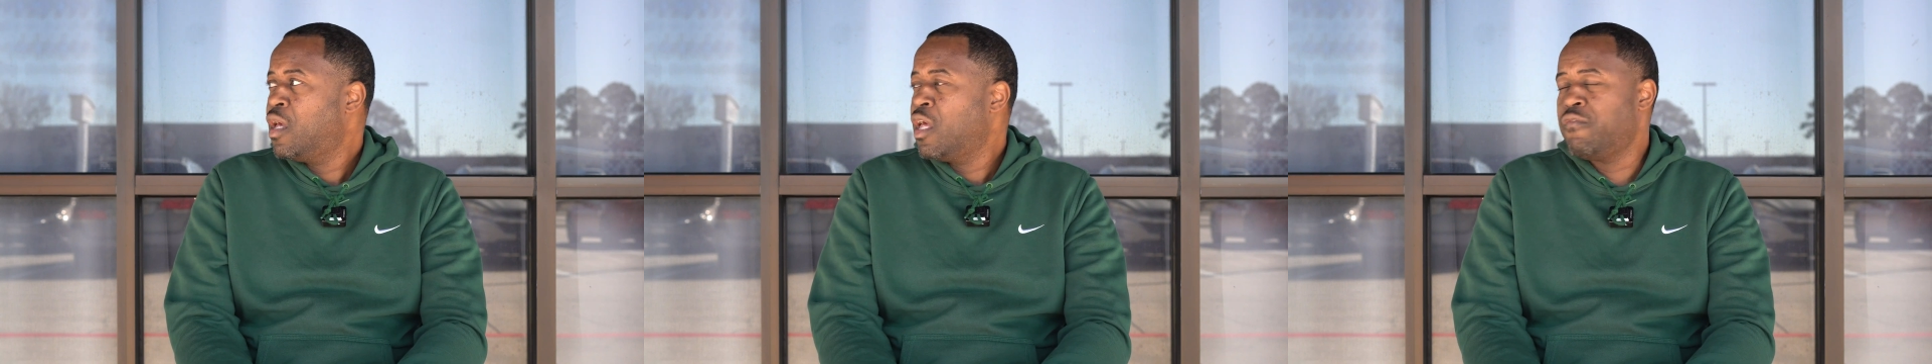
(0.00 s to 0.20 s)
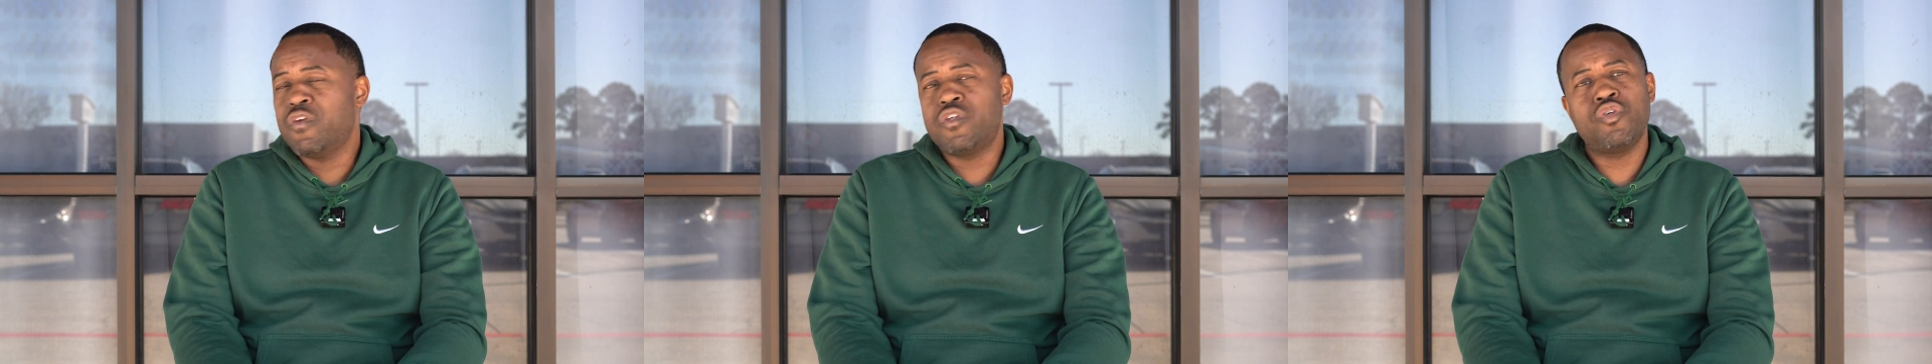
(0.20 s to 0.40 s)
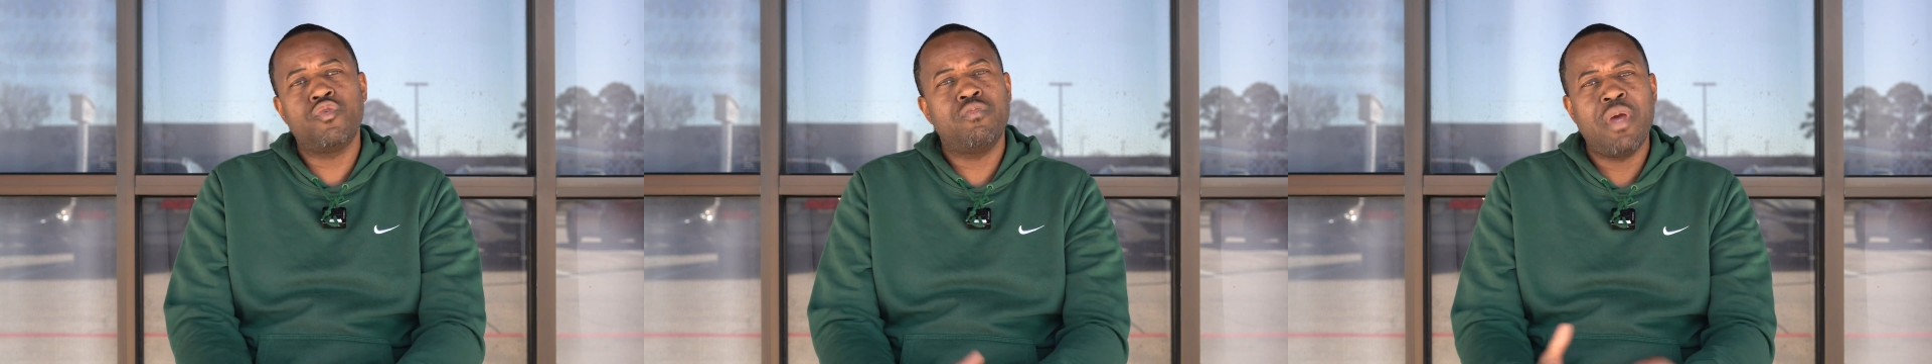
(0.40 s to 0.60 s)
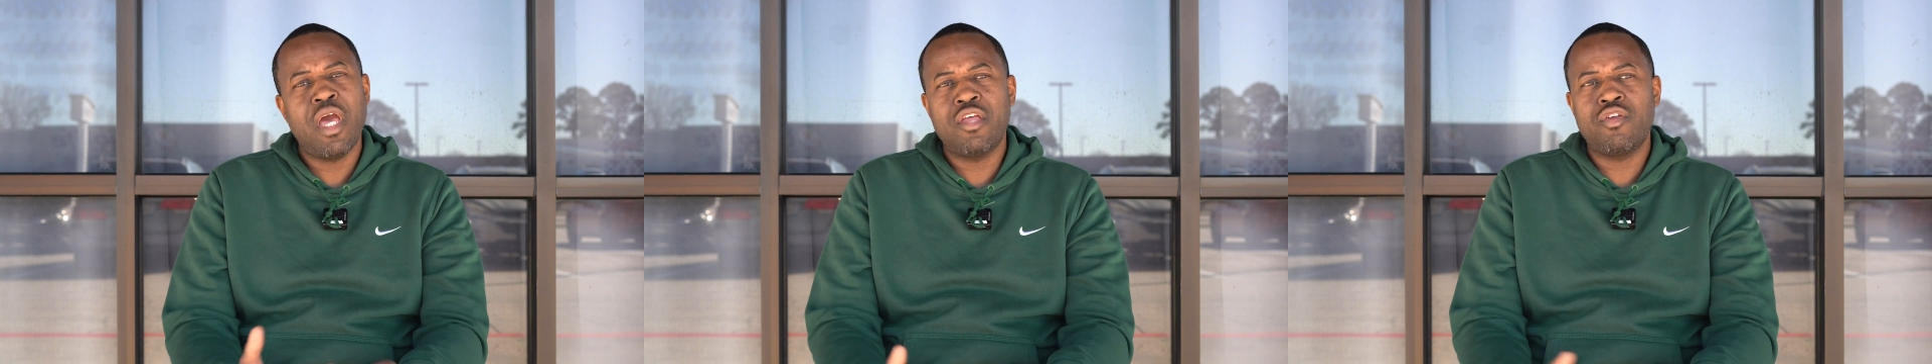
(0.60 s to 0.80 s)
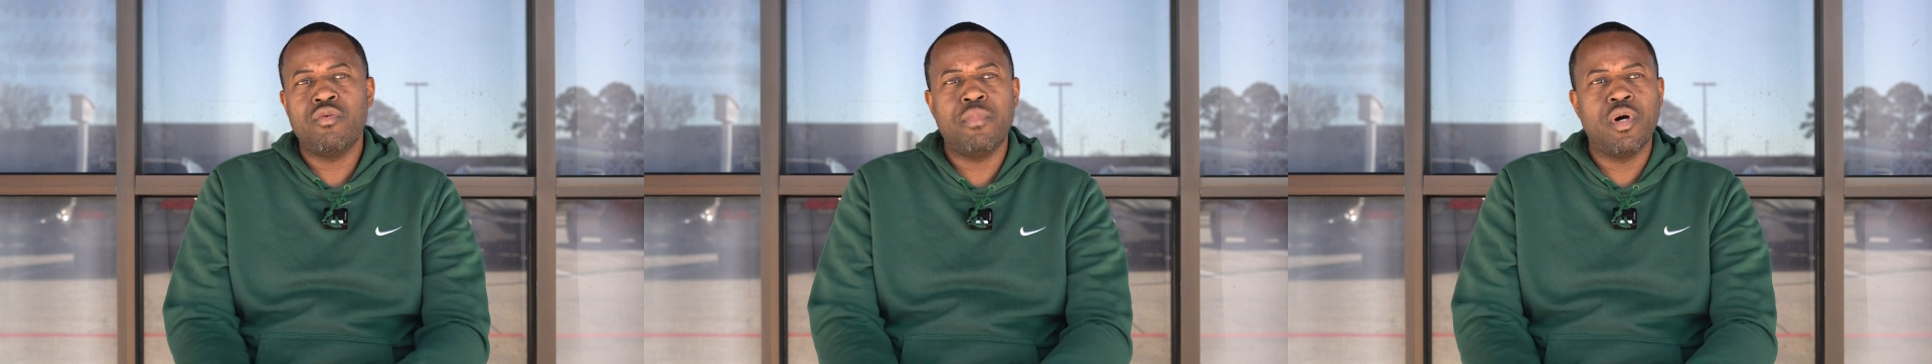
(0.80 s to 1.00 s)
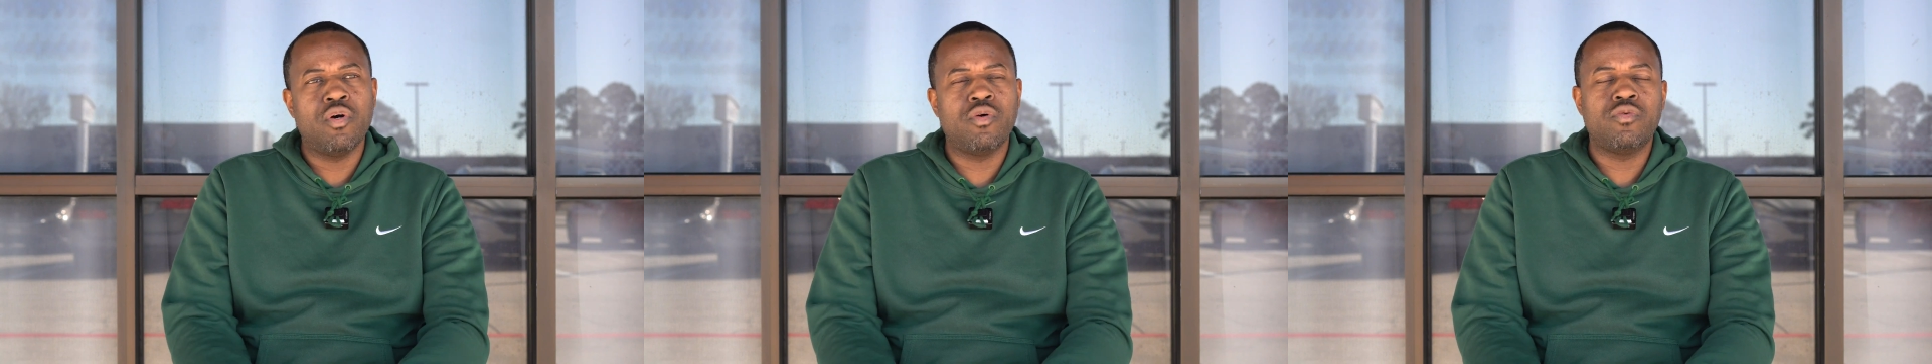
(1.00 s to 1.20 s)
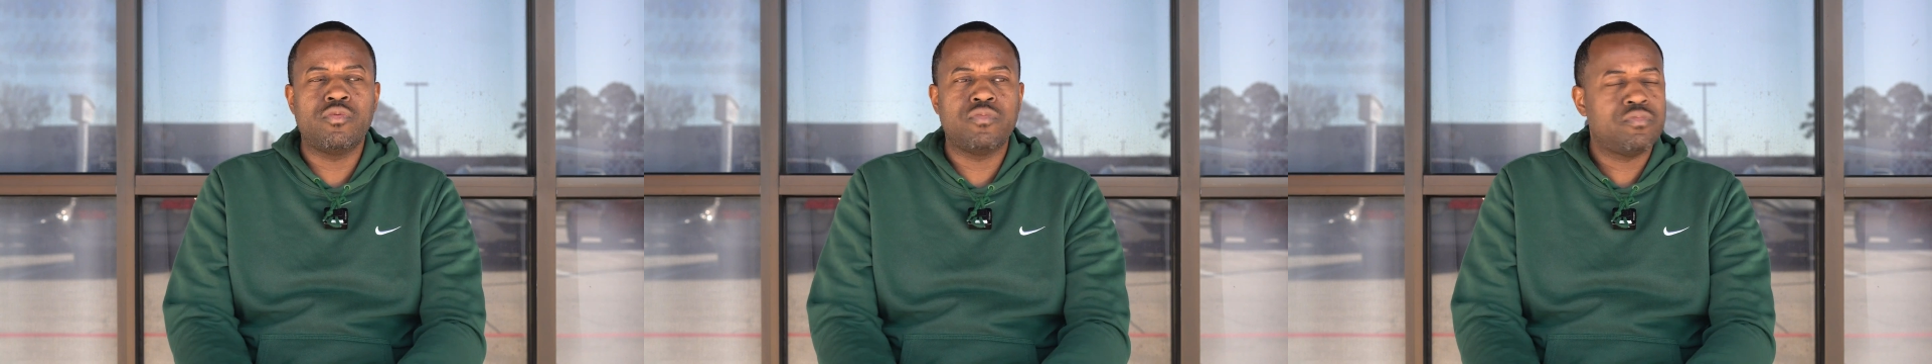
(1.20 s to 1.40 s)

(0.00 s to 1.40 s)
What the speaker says: If you're shooting manual mode,